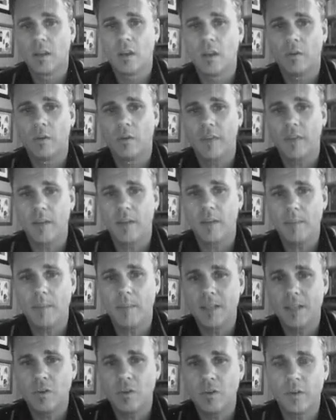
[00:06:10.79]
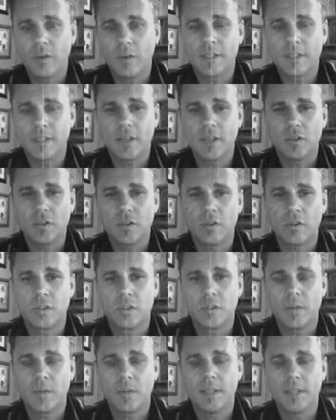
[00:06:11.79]
We've had a mentoring session on the
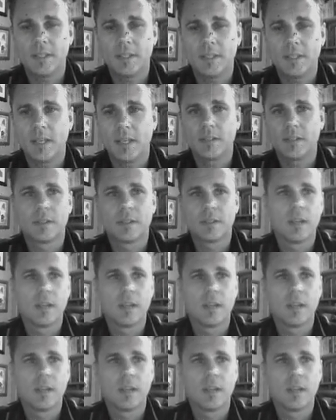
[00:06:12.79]
26th,